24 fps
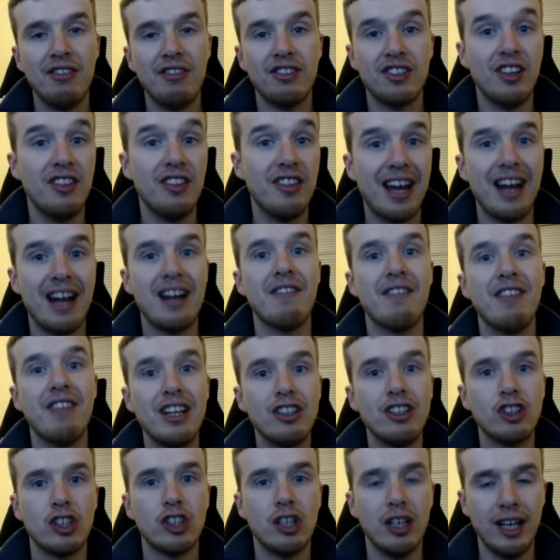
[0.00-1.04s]
and then
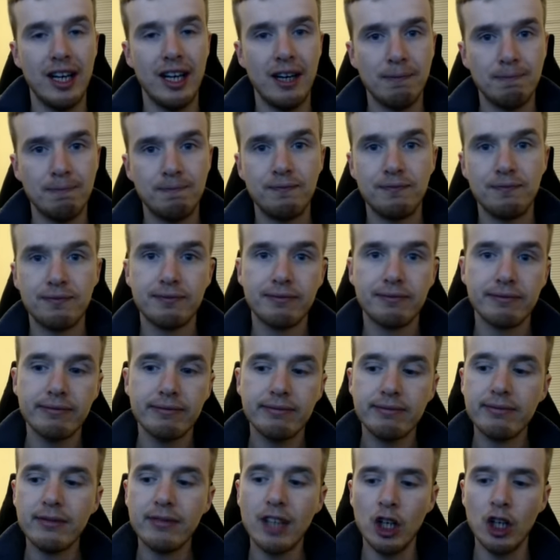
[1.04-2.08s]
eventually
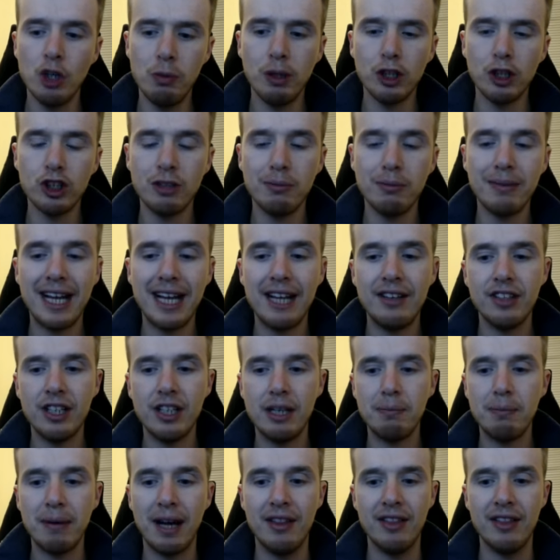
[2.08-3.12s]
you push some land up,
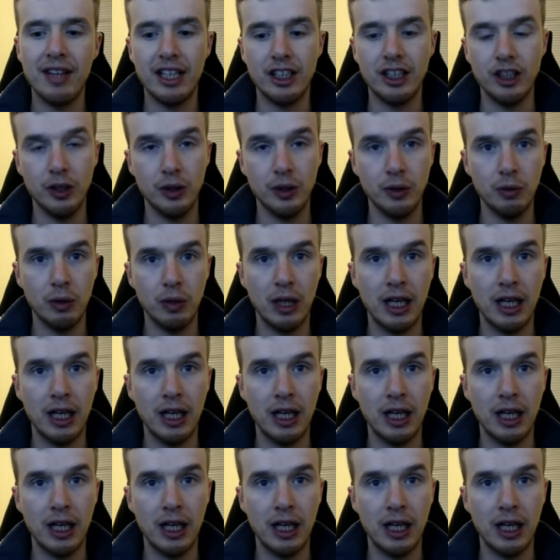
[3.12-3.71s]
and then you